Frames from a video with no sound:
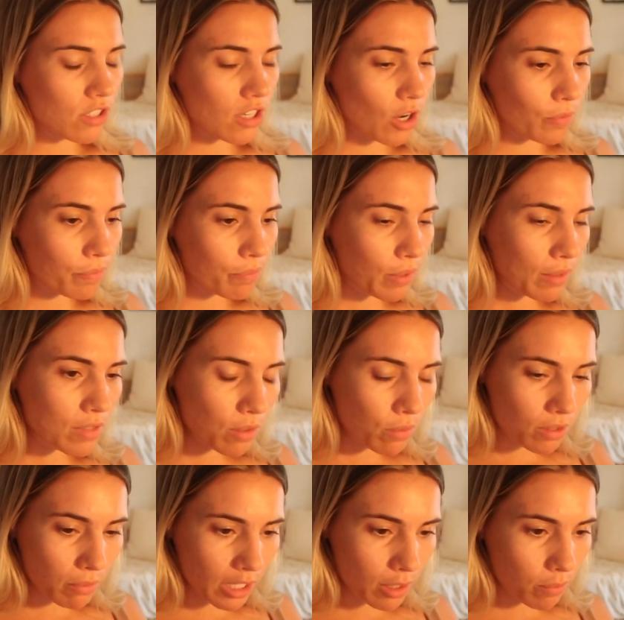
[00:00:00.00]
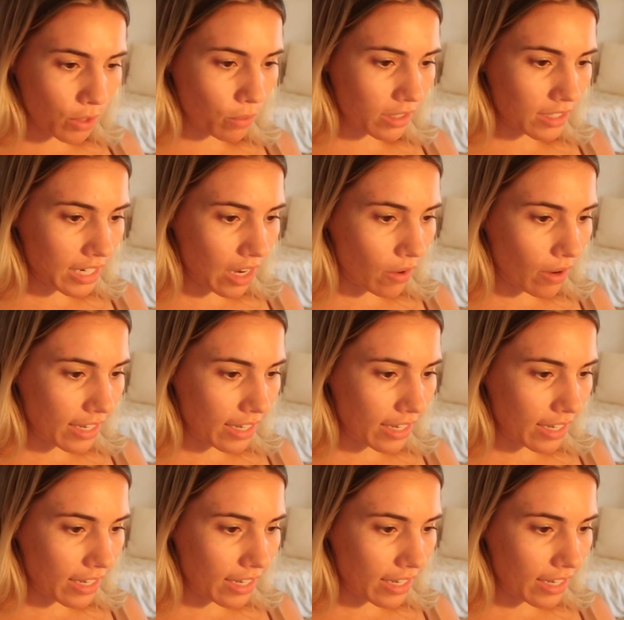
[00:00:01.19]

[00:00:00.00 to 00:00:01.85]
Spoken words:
So, but I'm done with my computer work now.